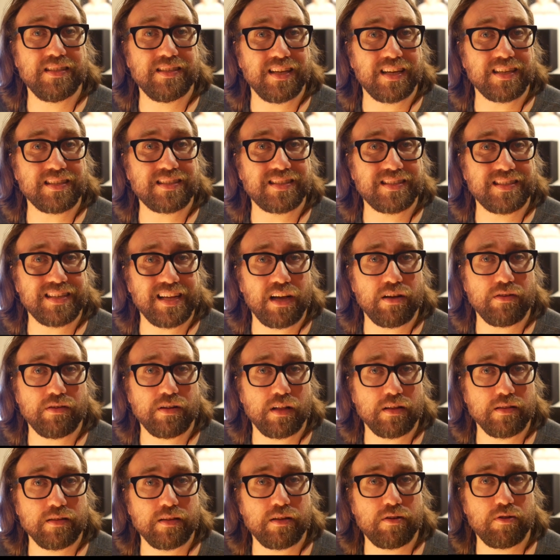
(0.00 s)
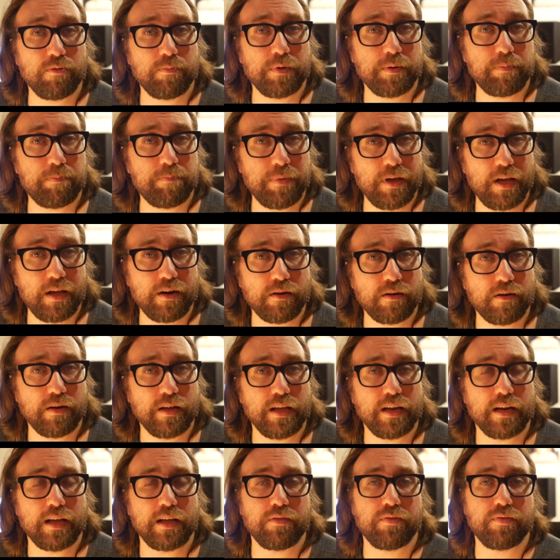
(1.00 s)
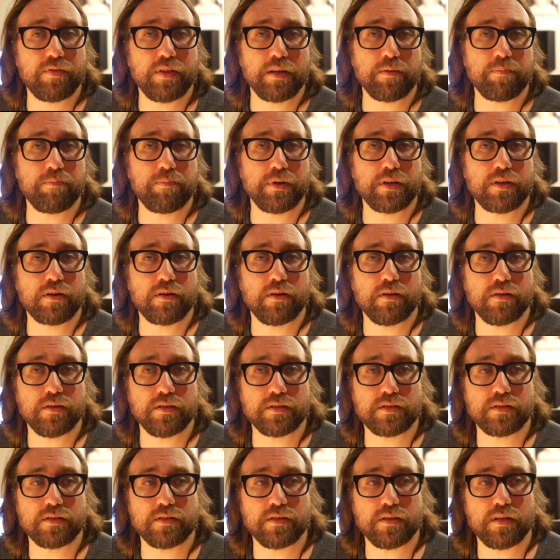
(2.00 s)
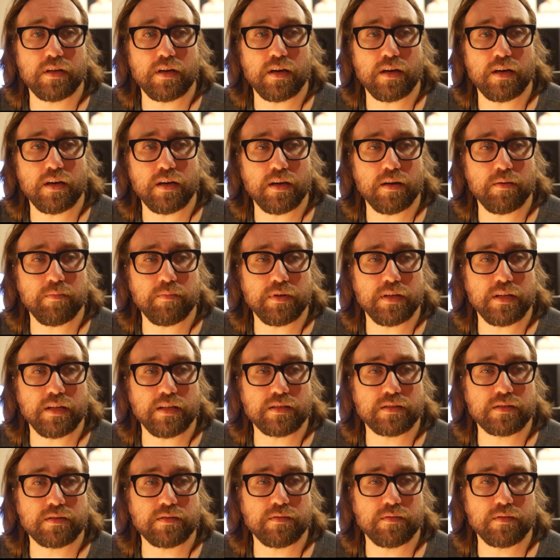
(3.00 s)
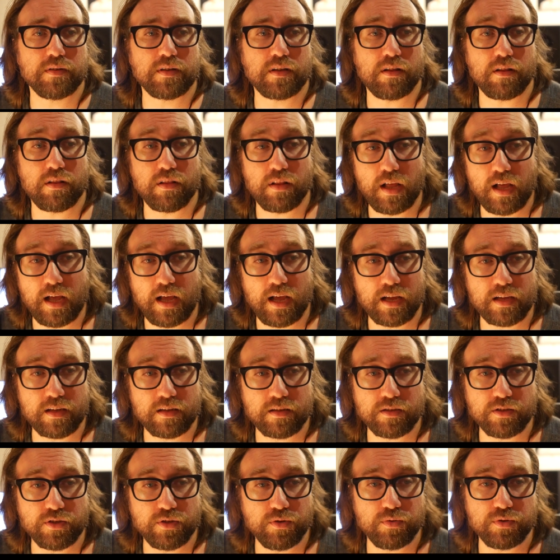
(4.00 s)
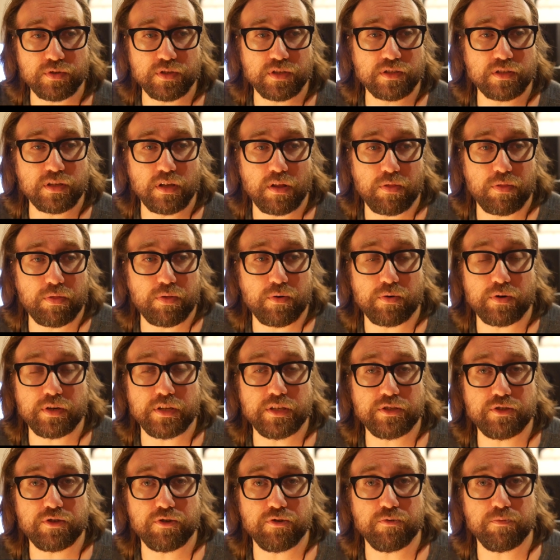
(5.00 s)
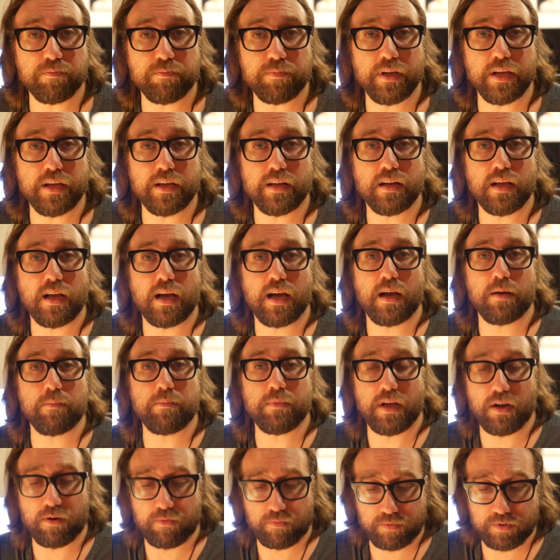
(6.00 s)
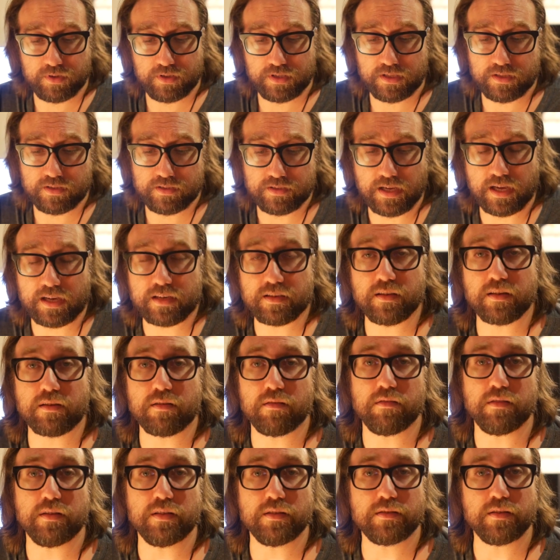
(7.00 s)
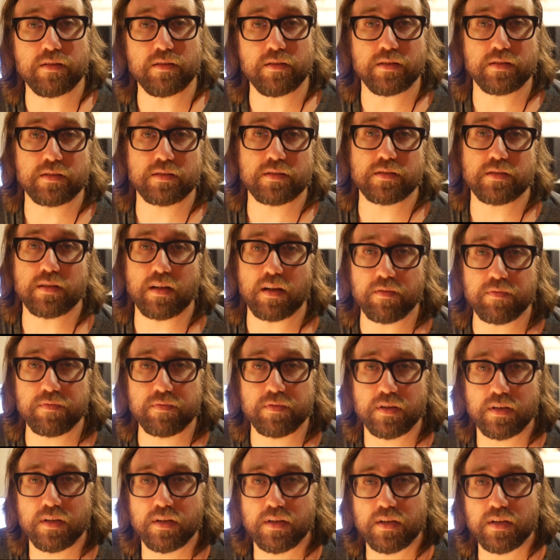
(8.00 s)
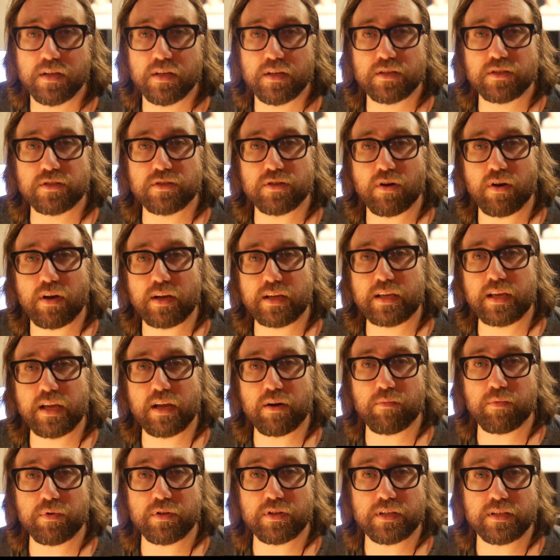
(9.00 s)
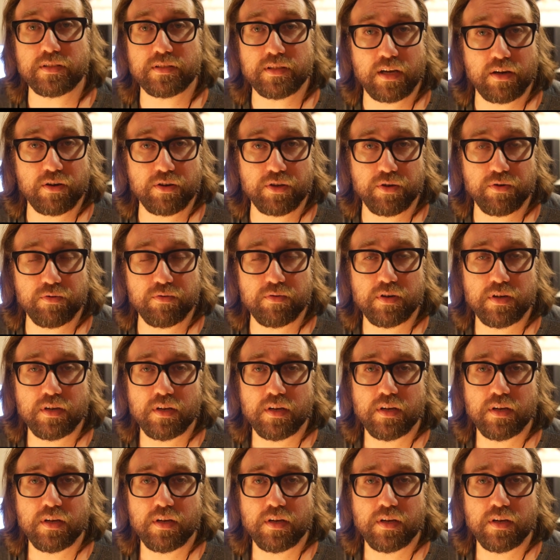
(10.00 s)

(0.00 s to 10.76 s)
does sound a little bit better, and I think because um, its clock uses 32 bit, I'm not really technical into this stuff, so I can't really tell you.